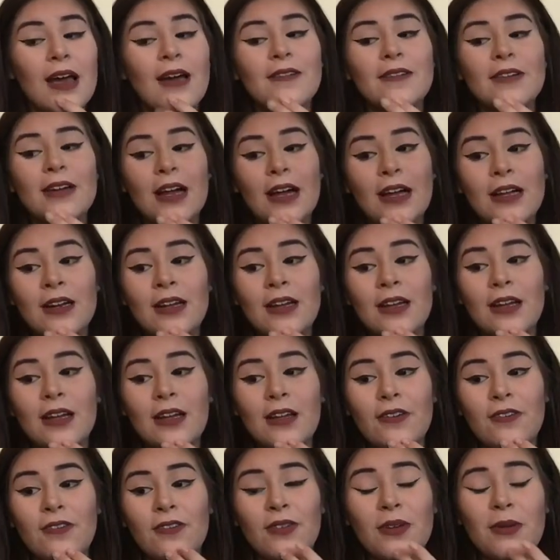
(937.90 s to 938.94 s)
I'm kind of
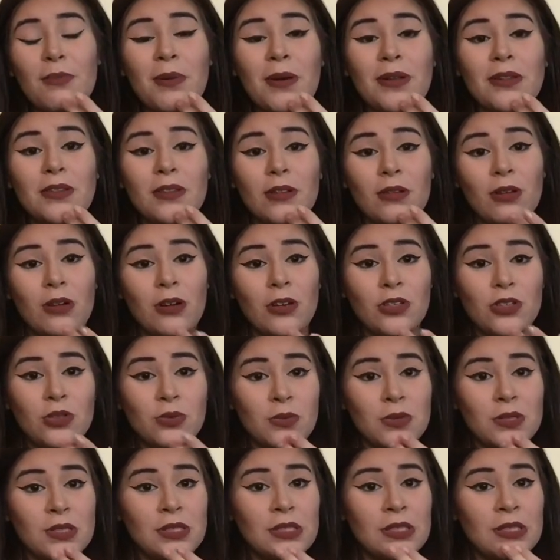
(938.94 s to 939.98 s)
iffy about the large
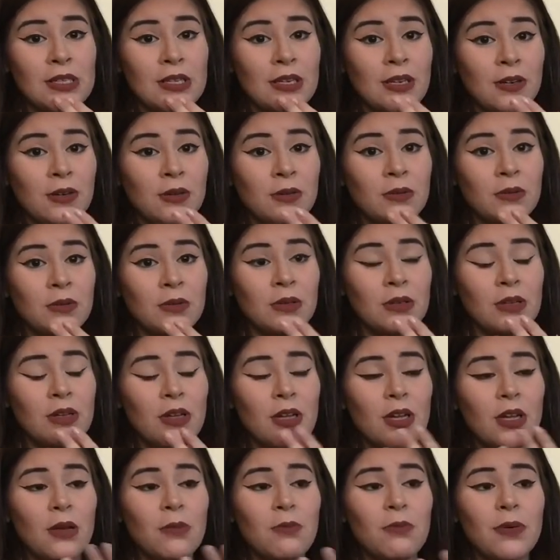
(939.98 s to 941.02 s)
ones now
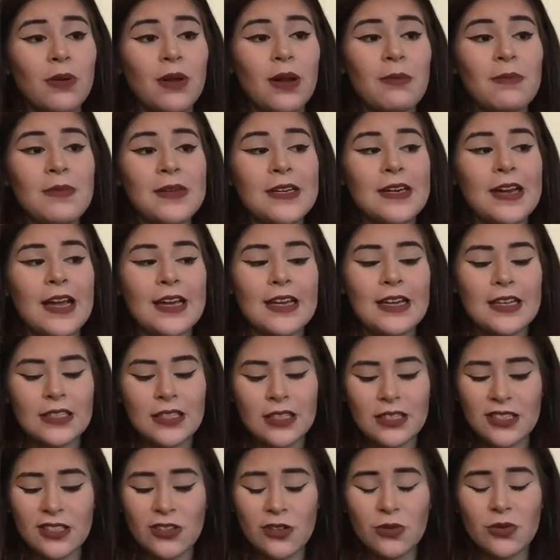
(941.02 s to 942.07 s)
but I mean I guess
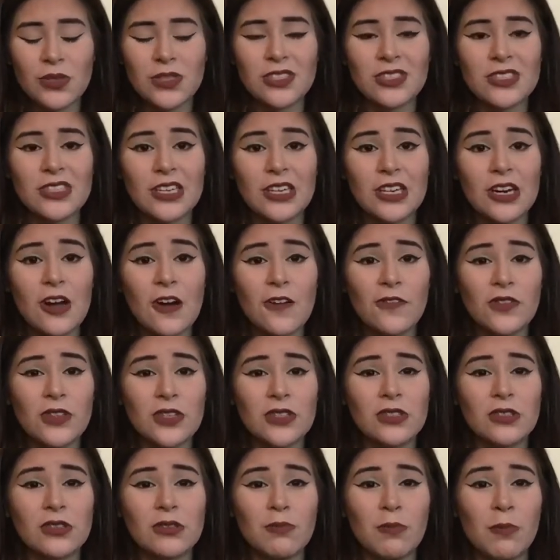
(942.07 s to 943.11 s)
I can always cut off
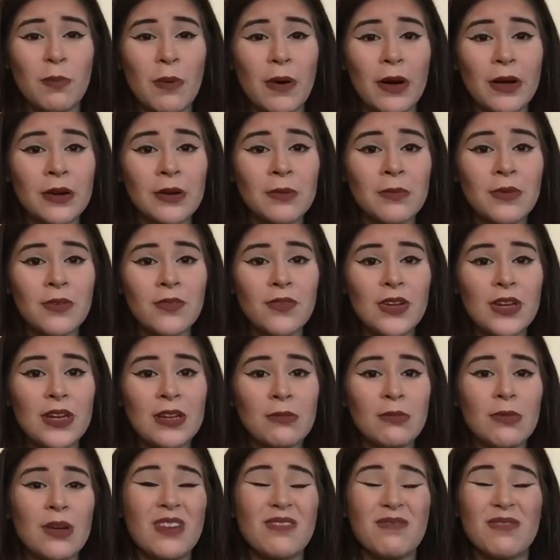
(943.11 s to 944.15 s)
the bottom of it
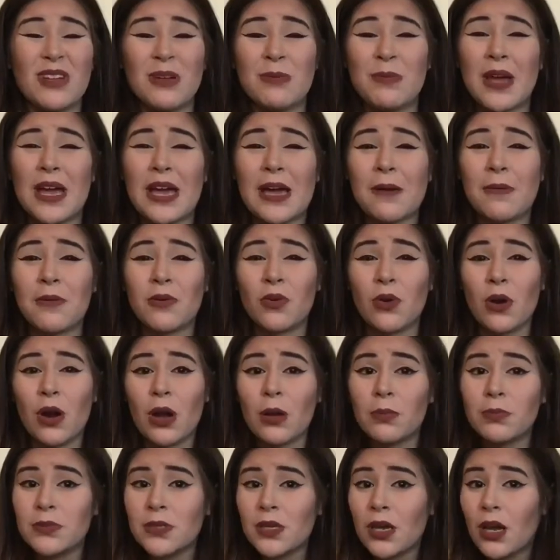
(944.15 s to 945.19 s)
and maybe make them
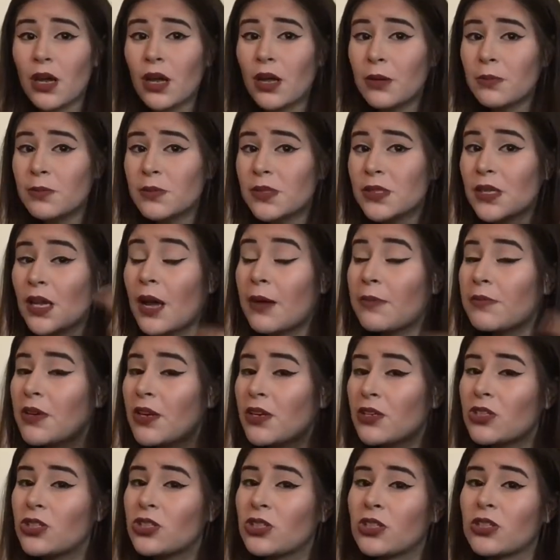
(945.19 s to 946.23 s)
crop tops I'm
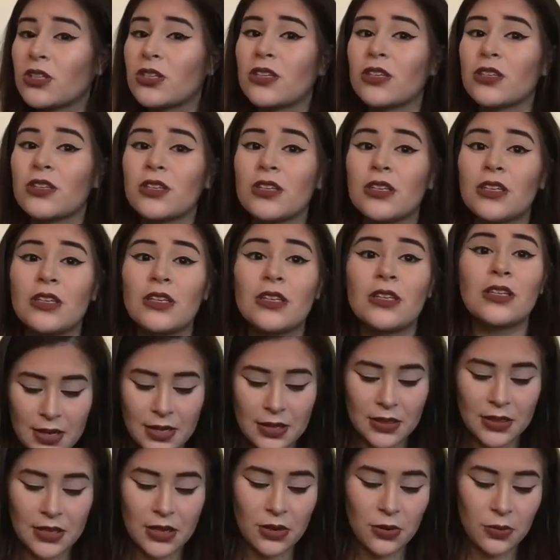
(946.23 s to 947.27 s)
not sure
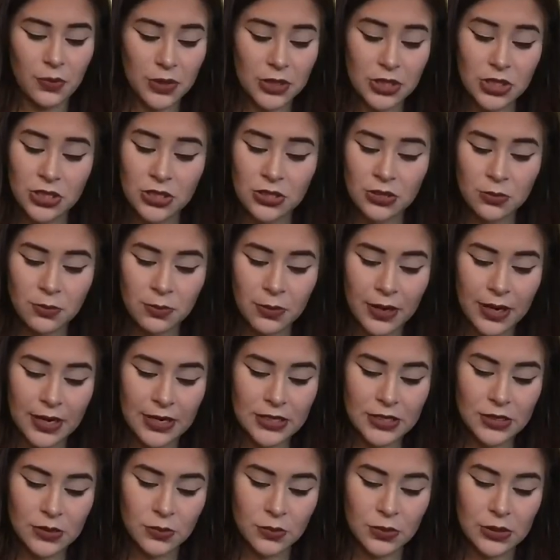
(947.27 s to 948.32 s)
the original
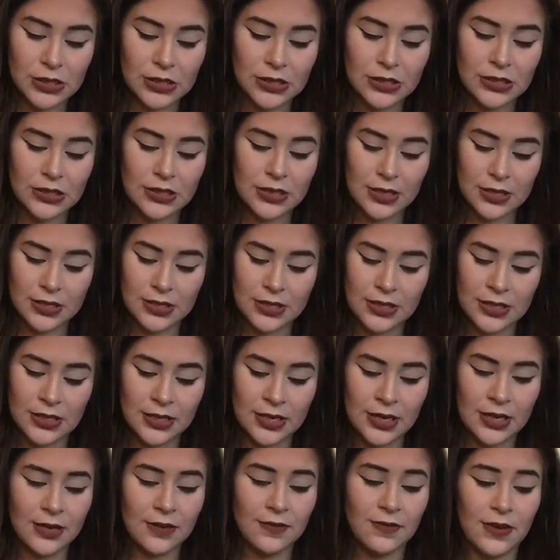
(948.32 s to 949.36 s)
price was
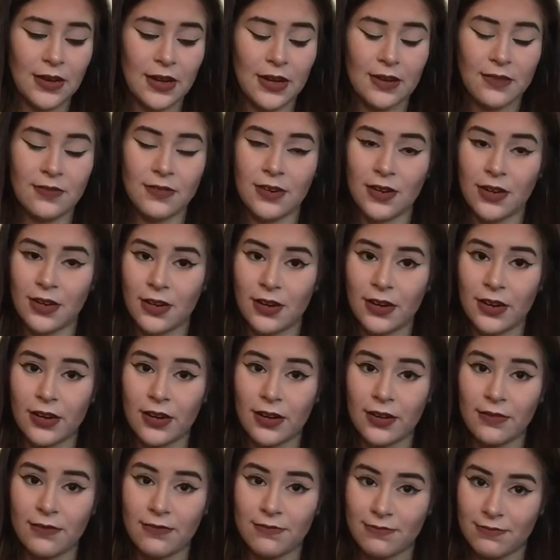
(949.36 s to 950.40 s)
$16.95 and I
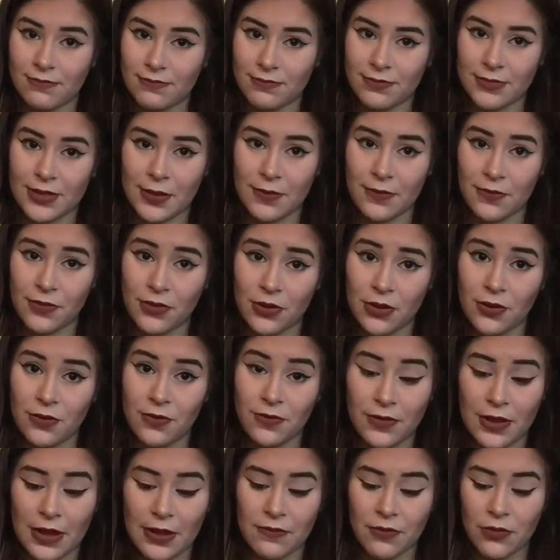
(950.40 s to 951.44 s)
got them for
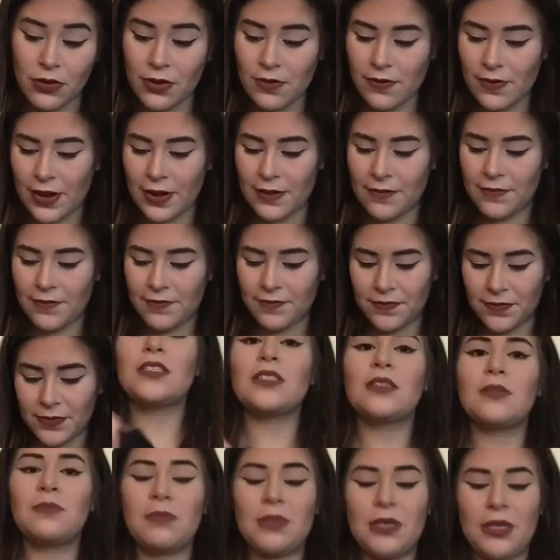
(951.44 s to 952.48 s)
$5.45 this
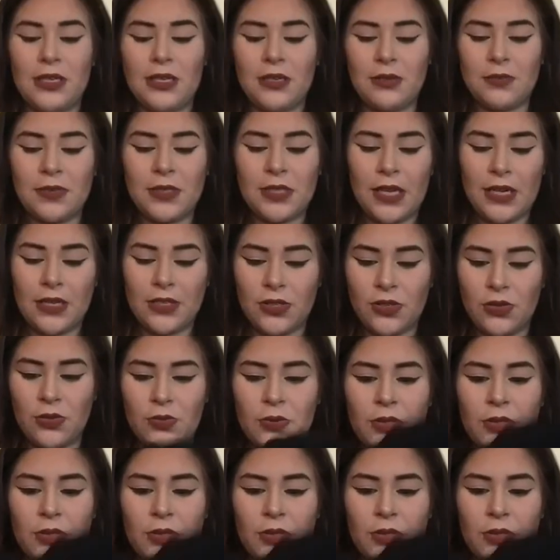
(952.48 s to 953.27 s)
is the medium sized